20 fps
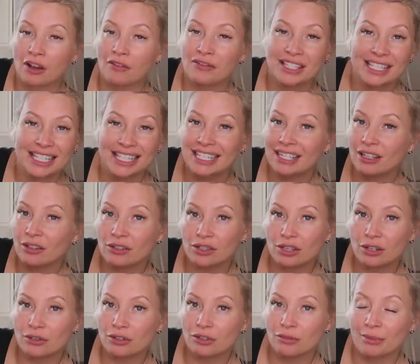I've seen it on
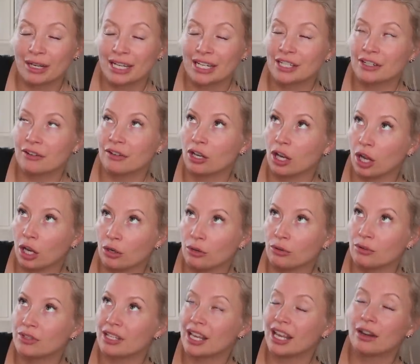social media
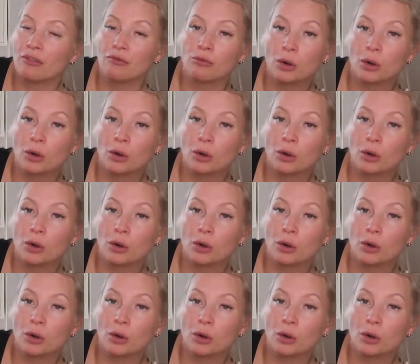loads and I